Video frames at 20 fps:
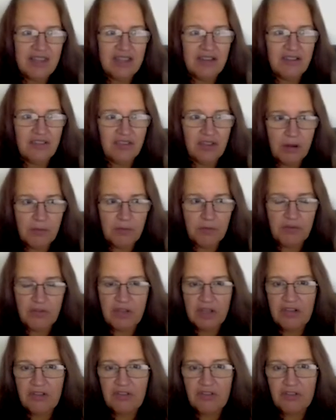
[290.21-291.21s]
in the
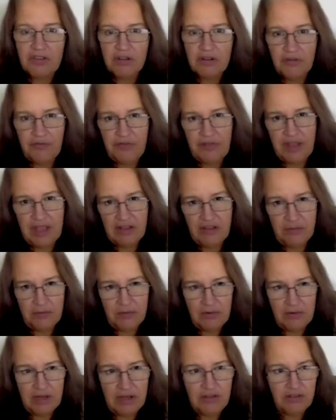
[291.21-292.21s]
interpretation of the
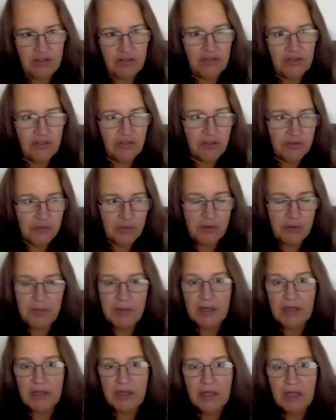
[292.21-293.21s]
aspirations of
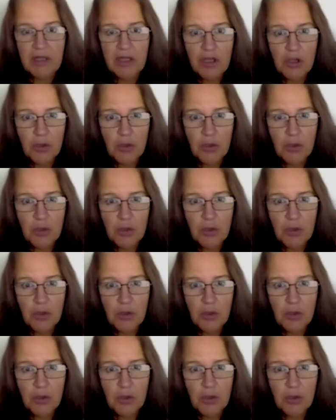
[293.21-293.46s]
women.